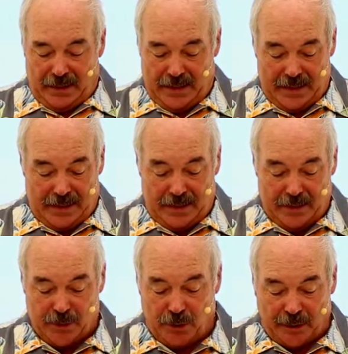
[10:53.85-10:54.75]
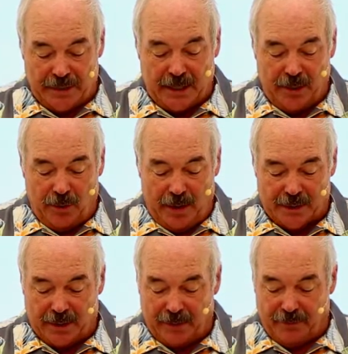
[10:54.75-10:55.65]
Uh, so, continuing
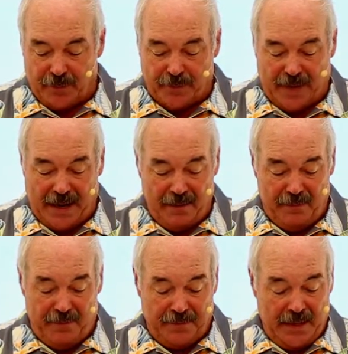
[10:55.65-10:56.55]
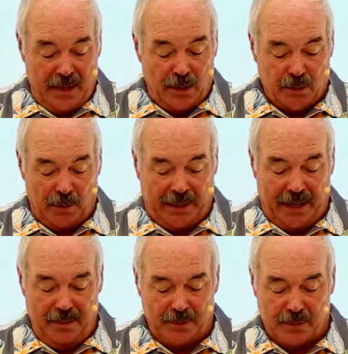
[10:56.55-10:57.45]
on, starting at verse 5. So he
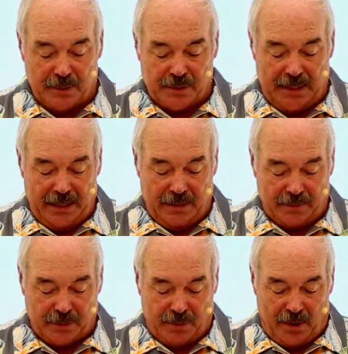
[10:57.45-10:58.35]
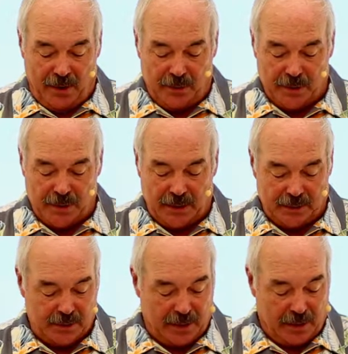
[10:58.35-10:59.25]
came to a city of Samaria, which is
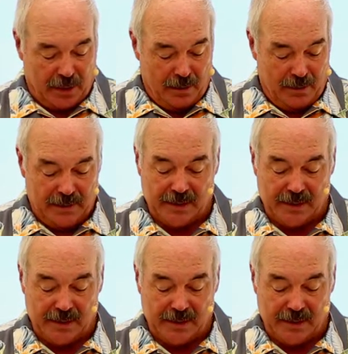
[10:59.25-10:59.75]
called Sychar,